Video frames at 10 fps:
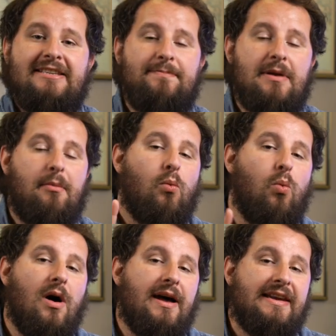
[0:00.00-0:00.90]
Tip number
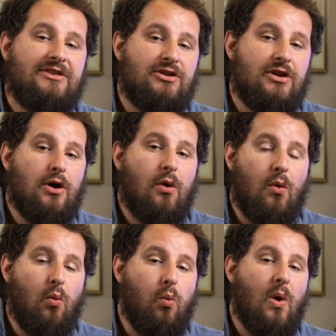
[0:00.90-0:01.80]
one is to know
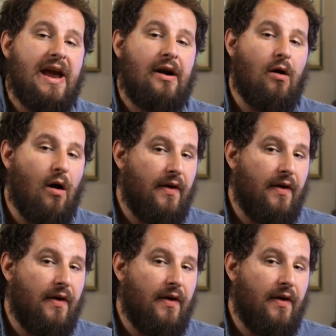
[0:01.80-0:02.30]
where